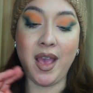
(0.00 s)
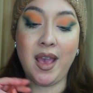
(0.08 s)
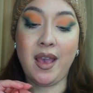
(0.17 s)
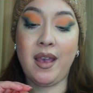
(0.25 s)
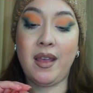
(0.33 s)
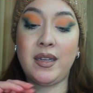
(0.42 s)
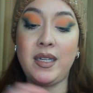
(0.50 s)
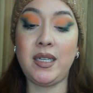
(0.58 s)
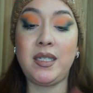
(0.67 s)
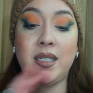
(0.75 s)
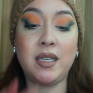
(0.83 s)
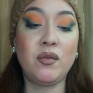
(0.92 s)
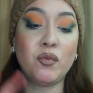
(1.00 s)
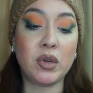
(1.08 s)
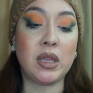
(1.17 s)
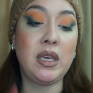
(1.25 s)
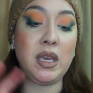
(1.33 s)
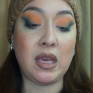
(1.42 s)
And he didn't
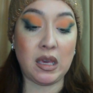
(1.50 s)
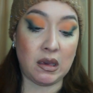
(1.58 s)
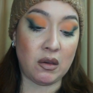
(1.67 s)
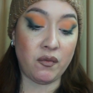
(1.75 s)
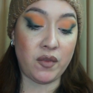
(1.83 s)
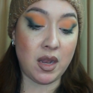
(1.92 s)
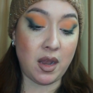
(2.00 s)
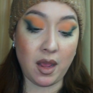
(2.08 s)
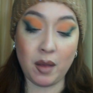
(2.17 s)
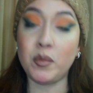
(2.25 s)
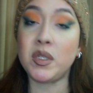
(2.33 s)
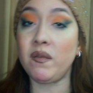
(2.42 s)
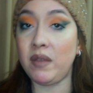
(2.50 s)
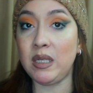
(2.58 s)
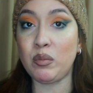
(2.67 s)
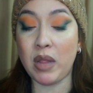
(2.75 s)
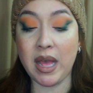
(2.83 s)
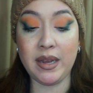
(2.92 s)
really give the names of these
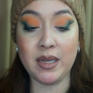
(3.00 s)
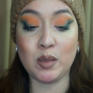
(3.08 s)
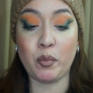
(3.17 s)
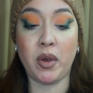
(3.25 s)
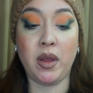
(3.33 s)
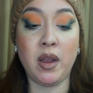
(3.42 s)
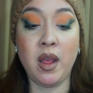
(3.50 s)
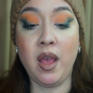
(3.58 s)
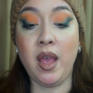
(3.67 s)
planets, but